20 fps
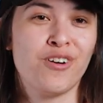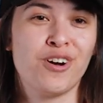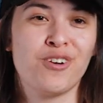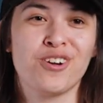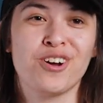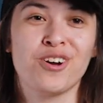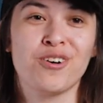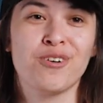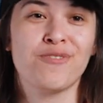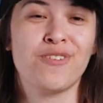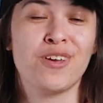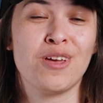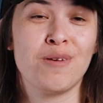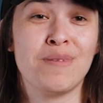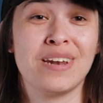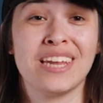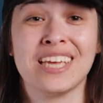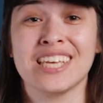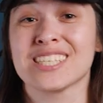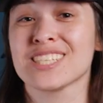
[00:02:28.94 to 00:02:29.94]
photo of
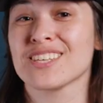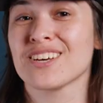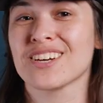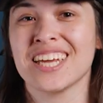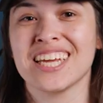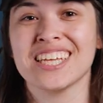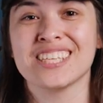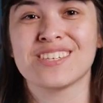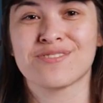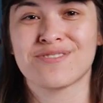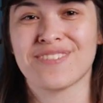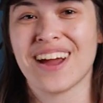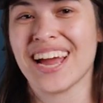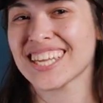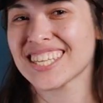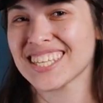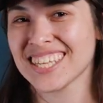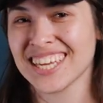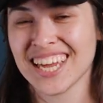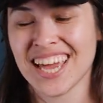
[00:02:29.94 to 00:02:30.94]
him and he's looking
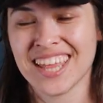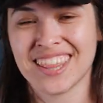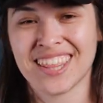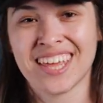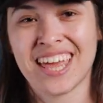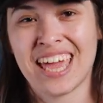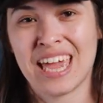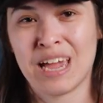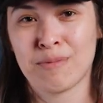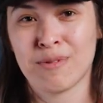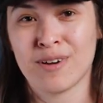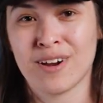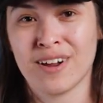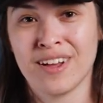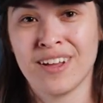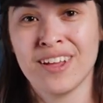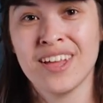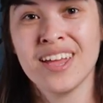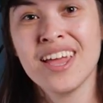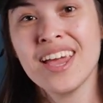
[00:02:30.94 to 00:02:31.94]
directly at the
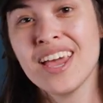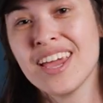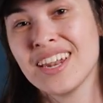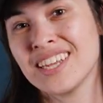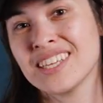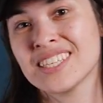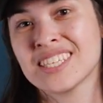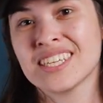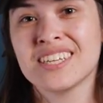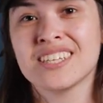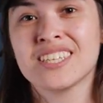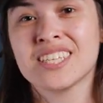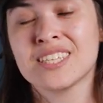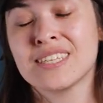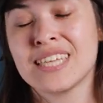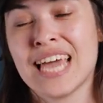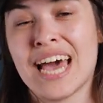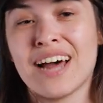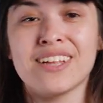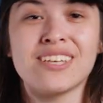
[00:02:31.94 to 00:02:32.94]
camera and he's in his
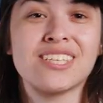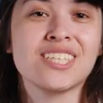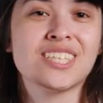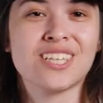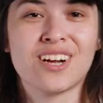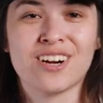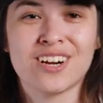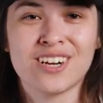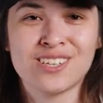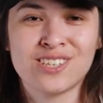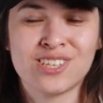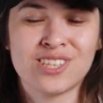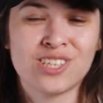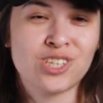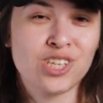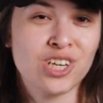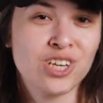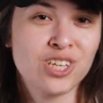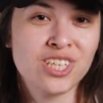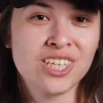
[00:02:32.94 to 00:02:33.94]
Dallas Stars
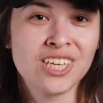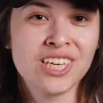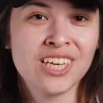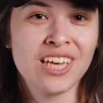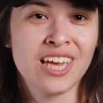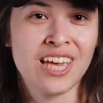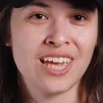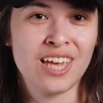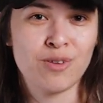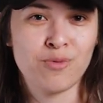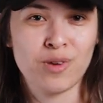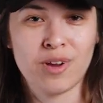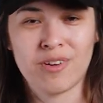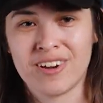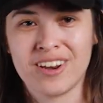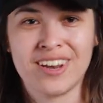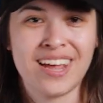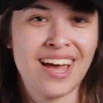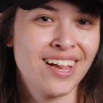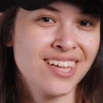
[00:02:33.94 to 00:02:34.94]
jersey and we
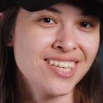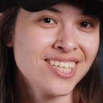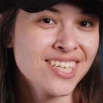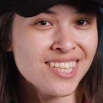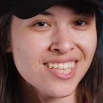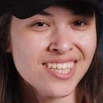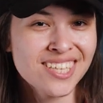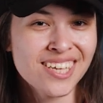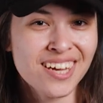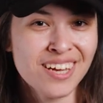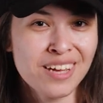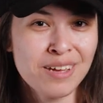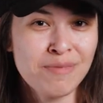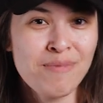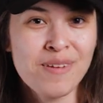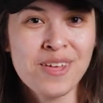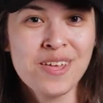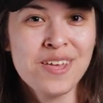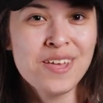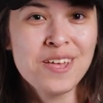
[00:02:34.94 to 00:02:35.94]
were in Dallas at the
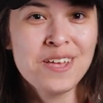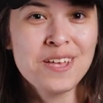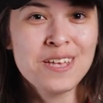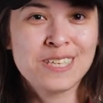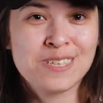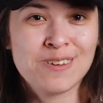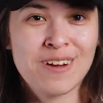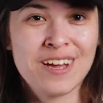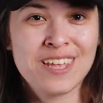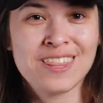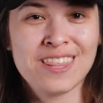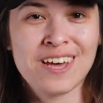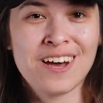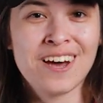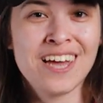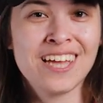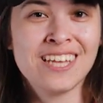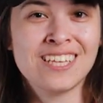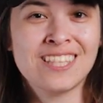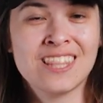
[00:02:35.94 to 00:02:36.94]
time. So I
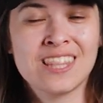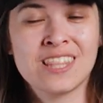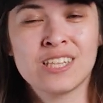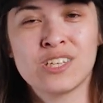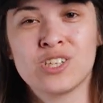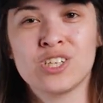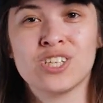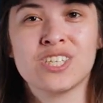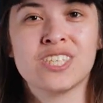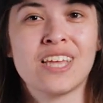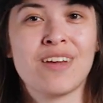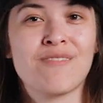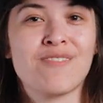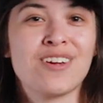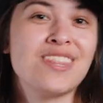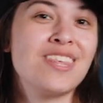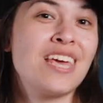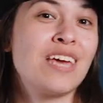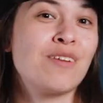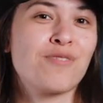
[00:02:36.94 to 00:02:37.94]
thought just
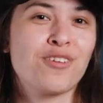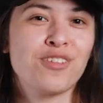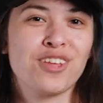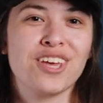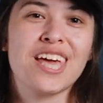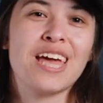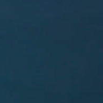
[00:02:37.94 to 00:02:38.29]
everything really